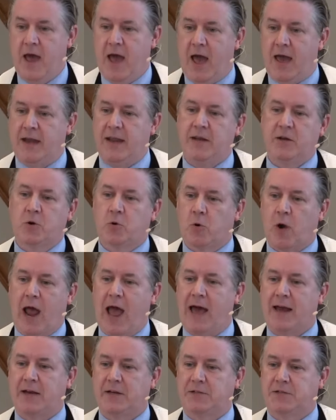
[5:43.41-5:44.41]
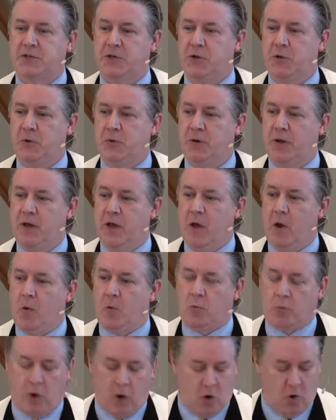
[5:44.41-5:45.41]
And in gratitude,
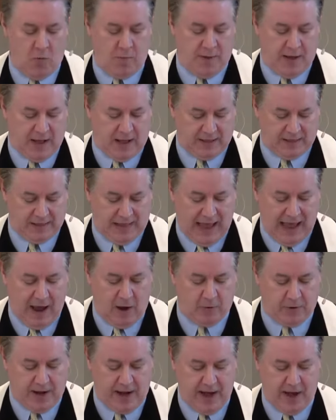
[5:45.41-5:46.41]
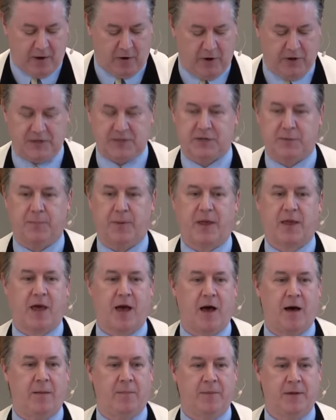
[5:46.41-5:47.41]
Rome allowed Herod to
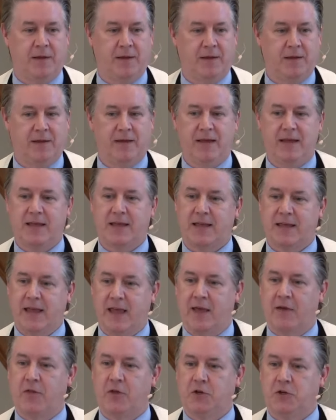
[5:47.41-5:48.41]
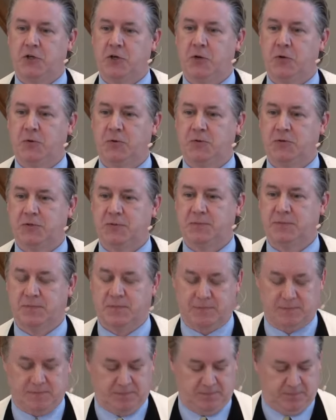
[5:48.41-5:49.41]
become king of the Jews,
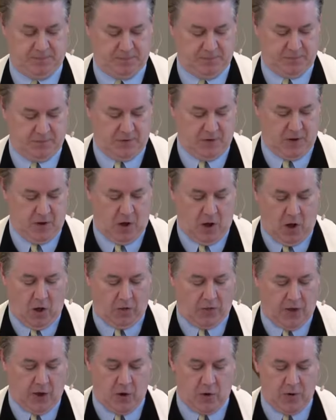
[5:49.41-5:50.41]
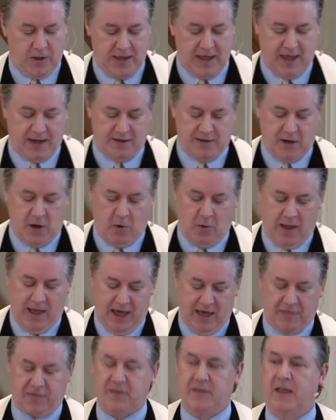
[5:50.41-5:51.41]
although he had no
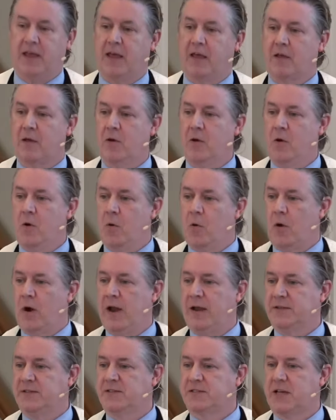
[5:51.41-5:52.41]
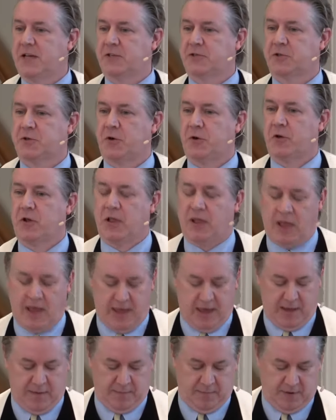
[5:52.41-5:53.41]
ethnic or ancestral
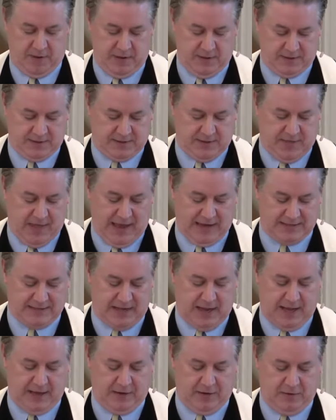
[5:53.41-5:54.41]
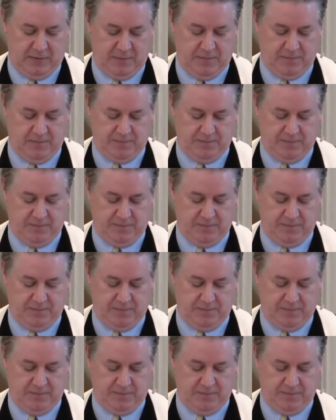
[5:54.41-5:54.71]
claim to that title.